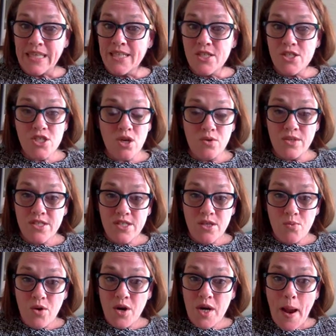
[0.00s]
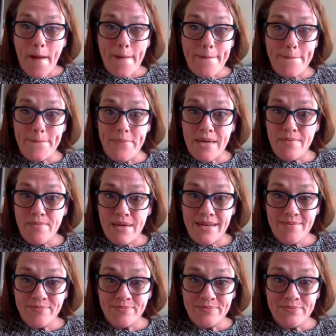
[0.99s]
So is the word
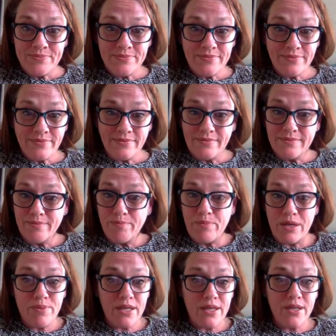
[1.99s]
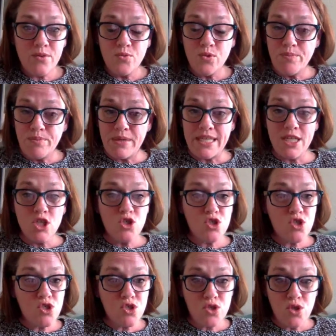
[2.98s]
bébé. Bébé would be
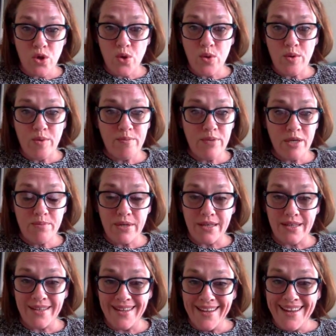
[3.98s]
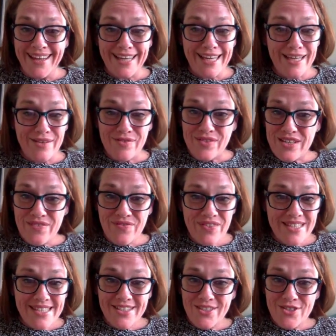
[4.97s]
ce bébé, even if
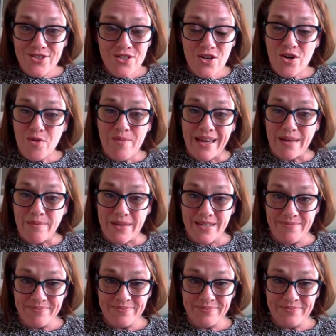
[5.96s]
it's a little girl baby.